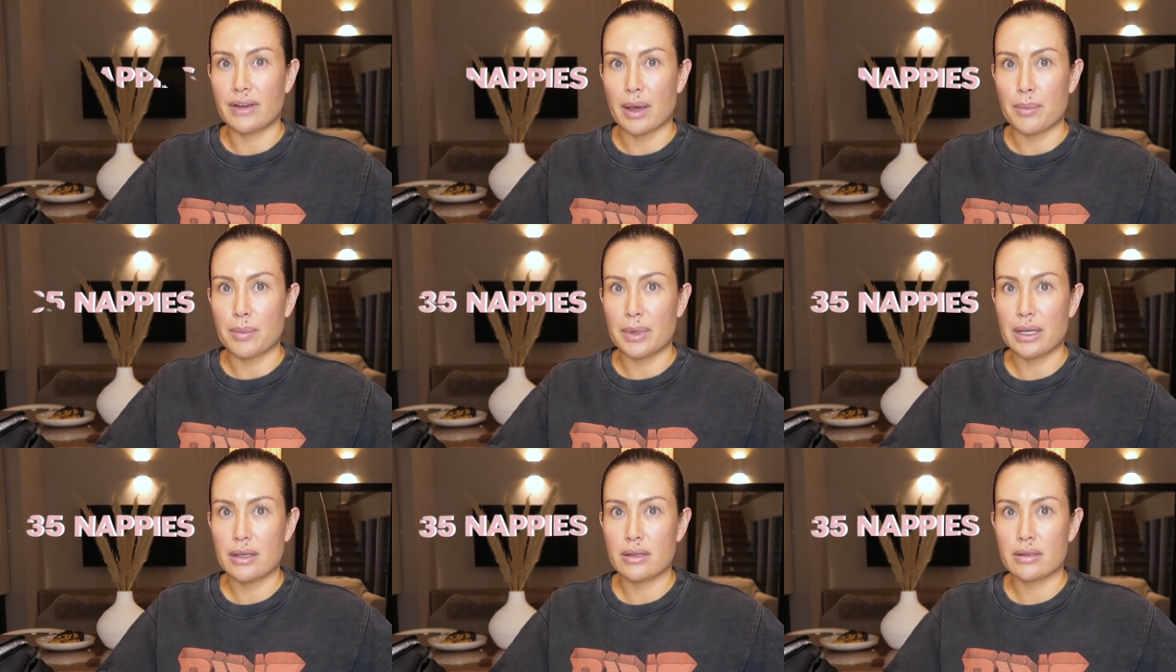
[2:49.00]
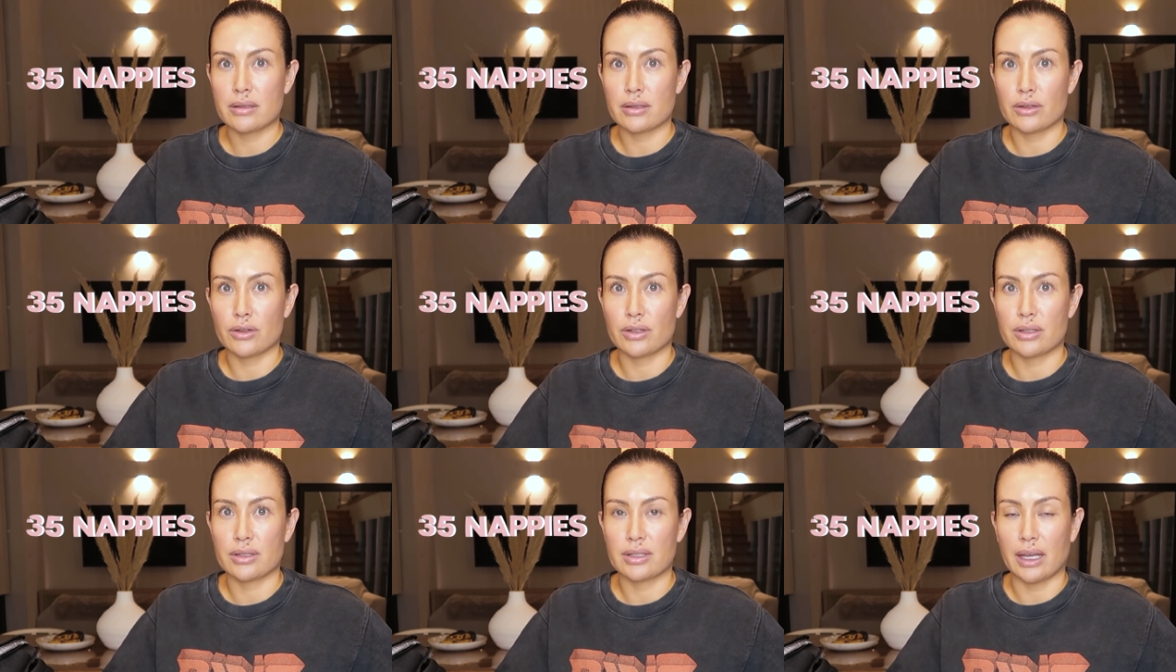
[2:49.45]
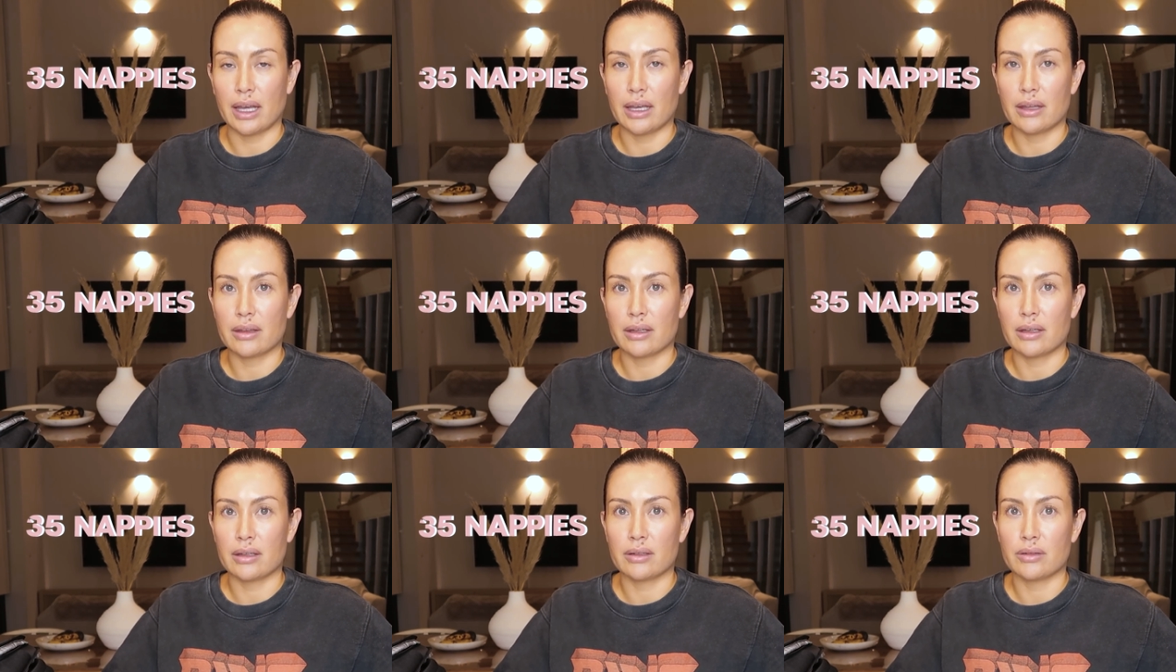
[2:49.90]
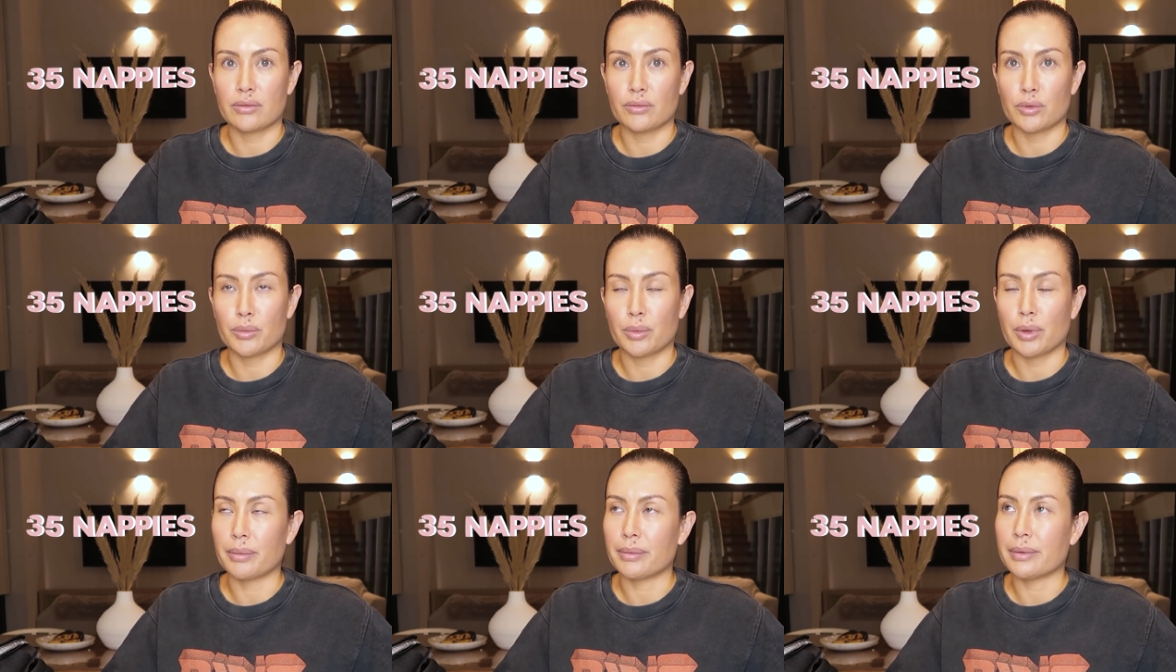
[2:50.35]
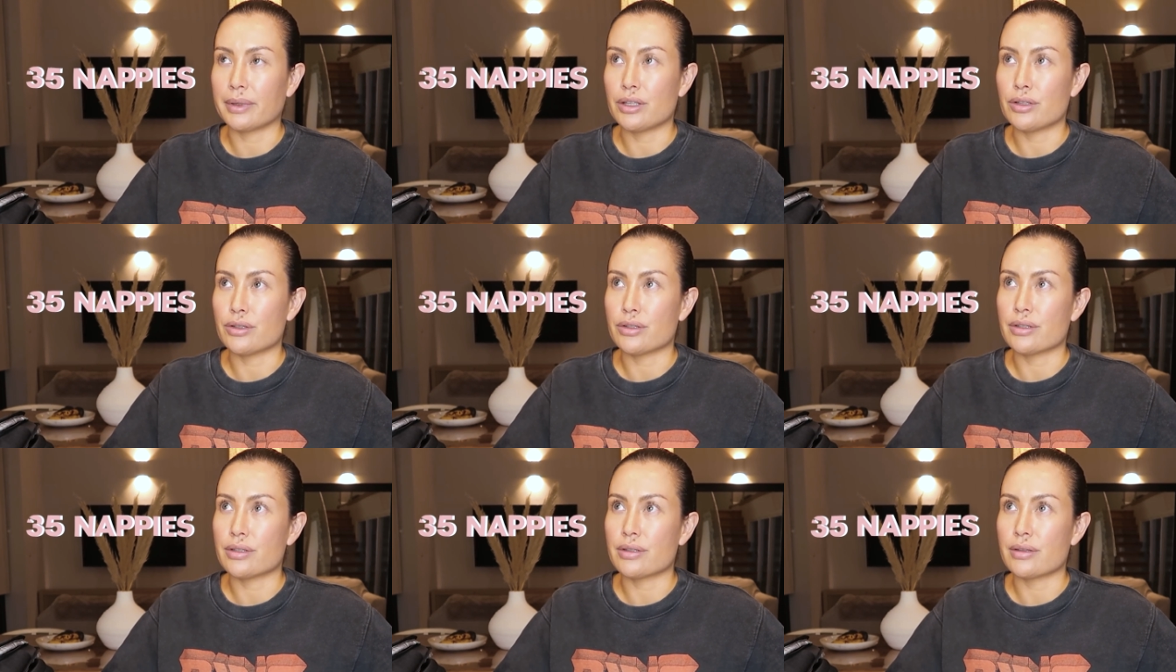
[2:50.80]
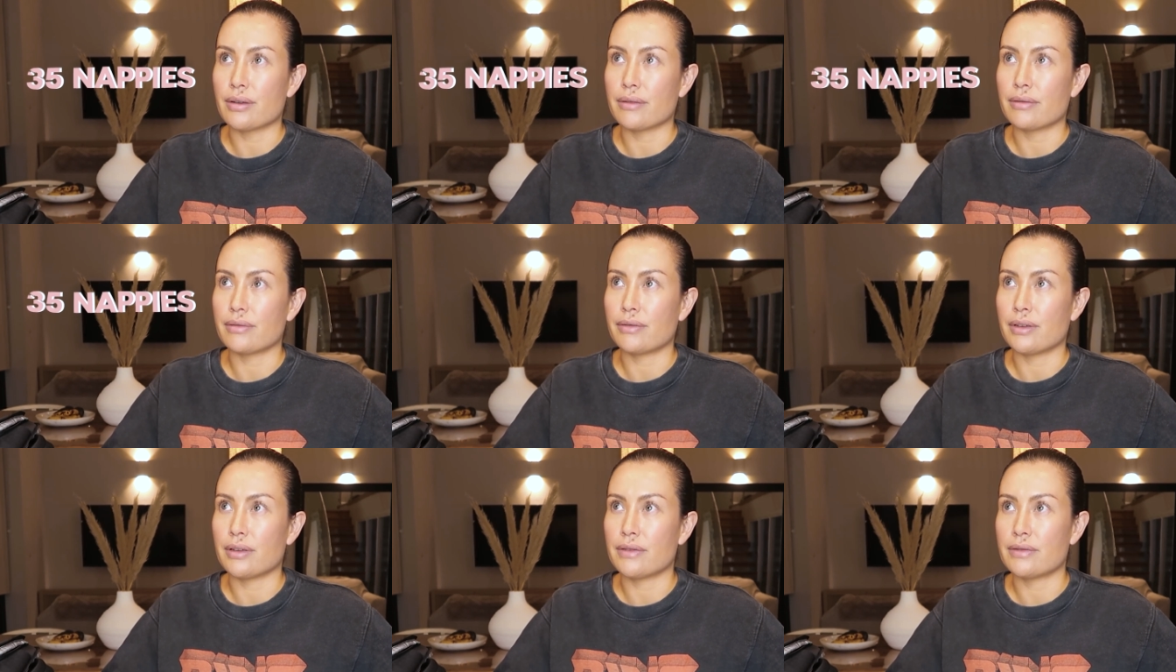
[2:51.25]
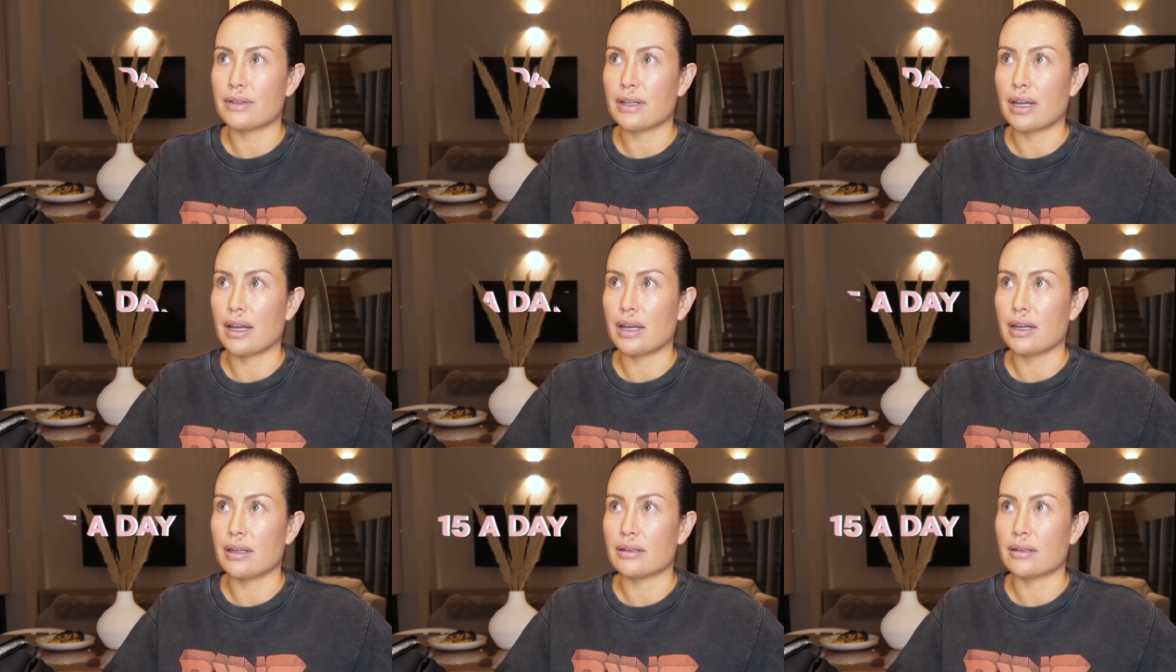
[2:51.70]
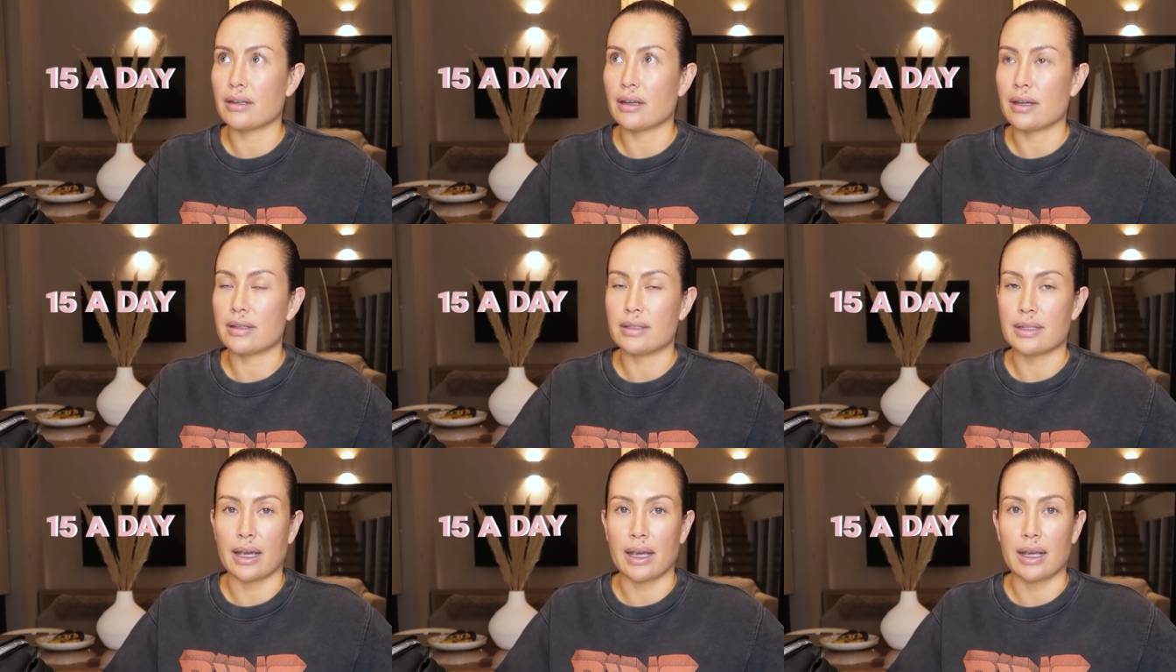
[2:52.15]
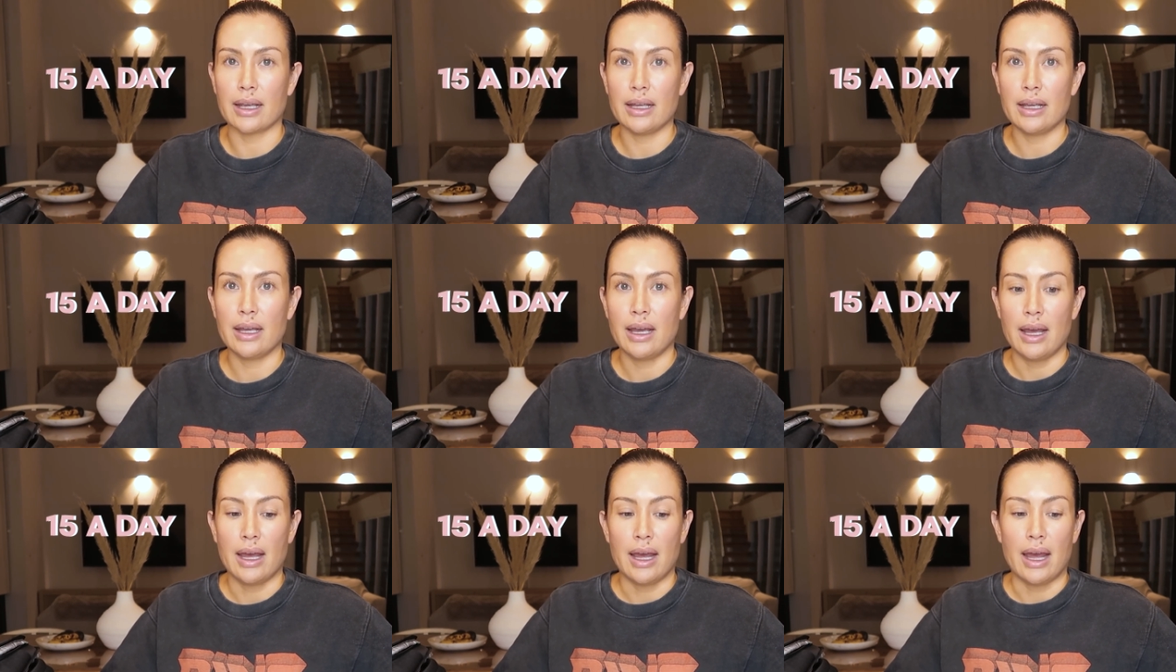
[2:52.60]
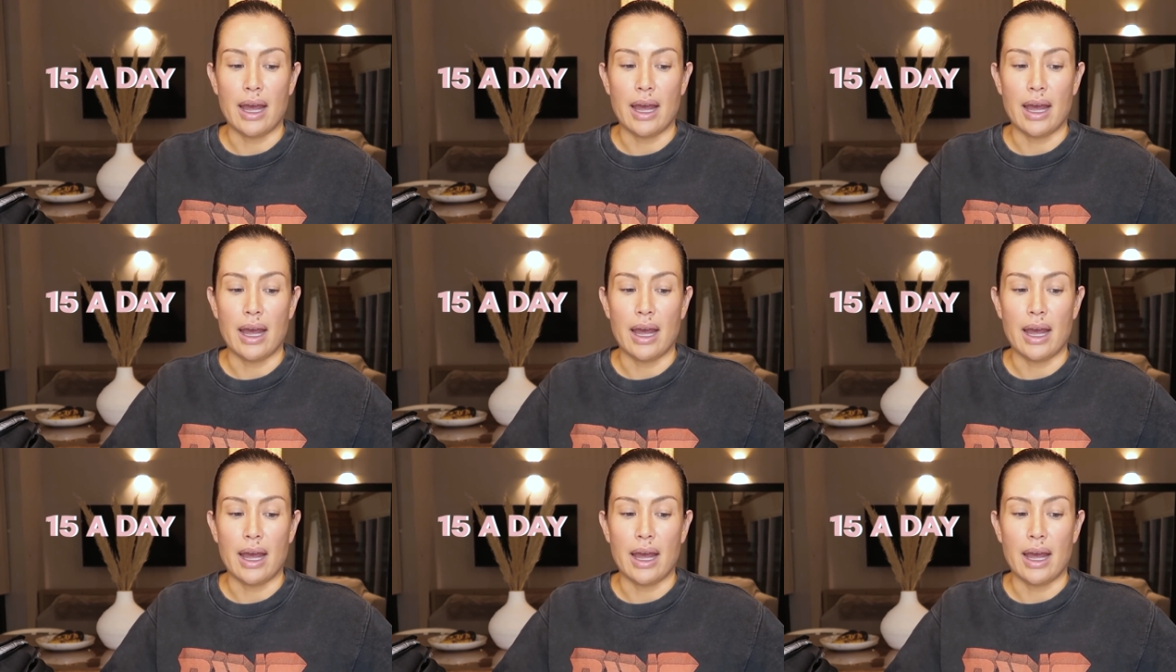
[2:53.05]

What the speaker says: nappies because Ethan will probably use 15 a day.